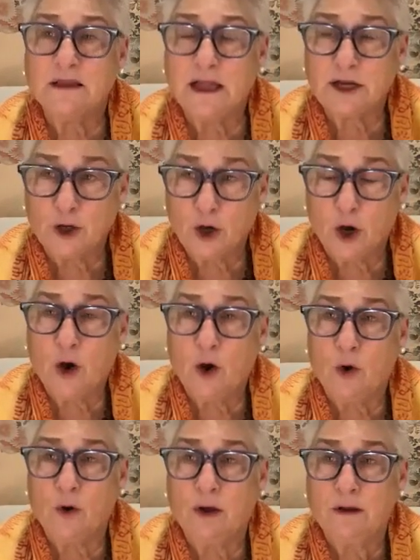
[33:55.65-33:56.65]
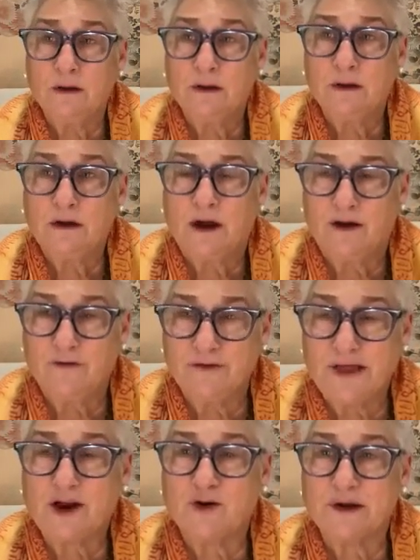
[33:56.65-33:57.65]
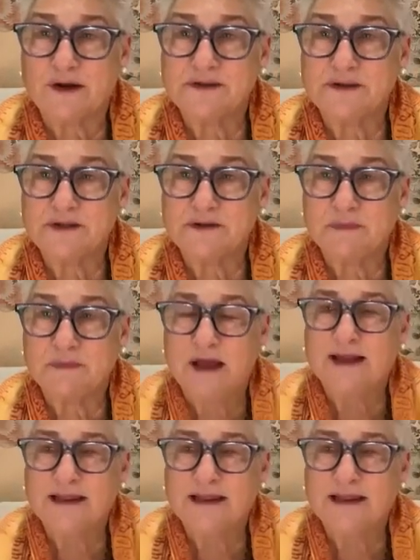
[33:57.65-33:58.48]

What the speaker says: Let go of that criticism.